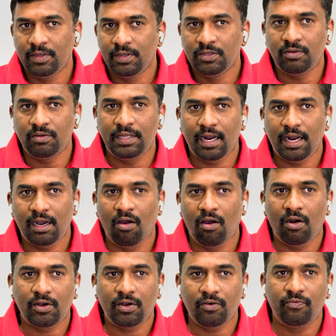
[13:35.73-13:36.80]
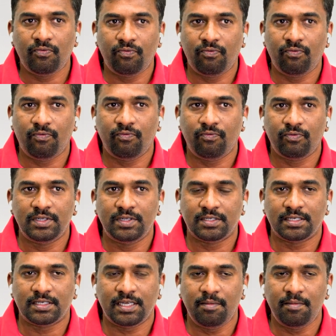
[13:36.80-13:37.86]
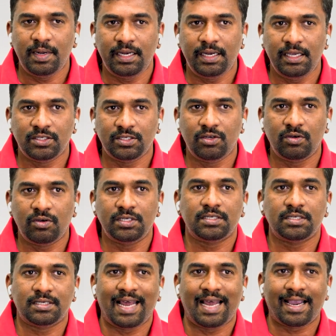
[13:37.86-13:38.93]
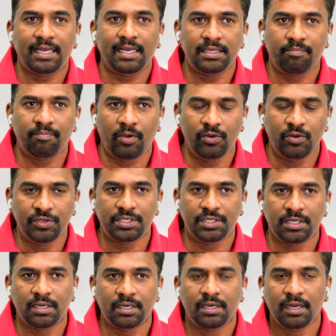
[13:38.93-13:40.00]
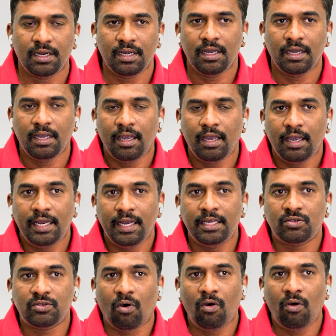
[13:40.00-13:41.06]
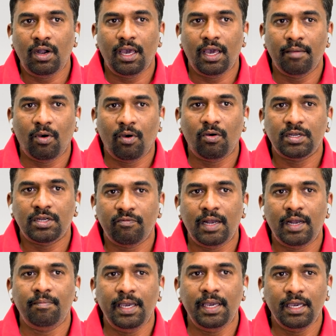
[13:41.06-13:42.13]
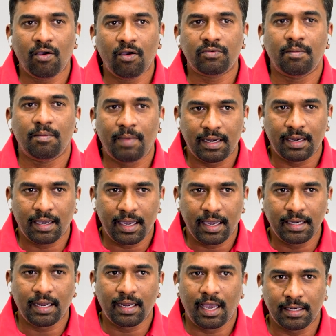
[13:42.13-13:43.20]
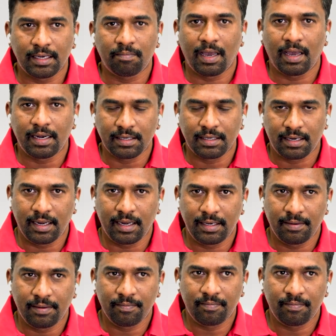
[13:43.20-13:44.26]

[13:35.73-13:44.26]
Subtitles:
So there are a lot of, the sustainability is not just tackling the pollution. It is all about the well-being of the mankind and the planet, right?